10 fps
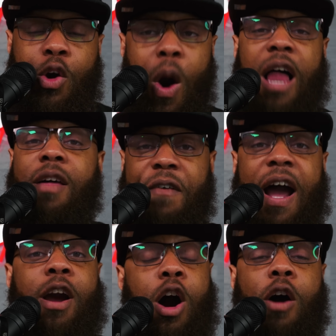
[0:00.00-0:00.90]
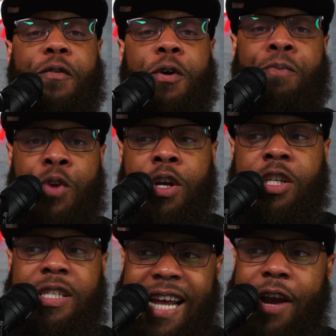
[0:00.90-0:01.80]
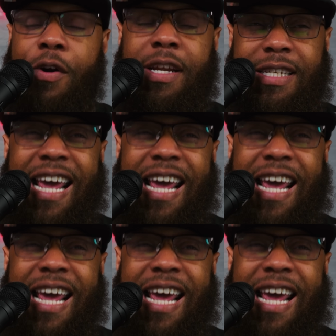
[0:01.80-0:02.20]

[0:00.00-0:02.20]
qualifying offer to Terry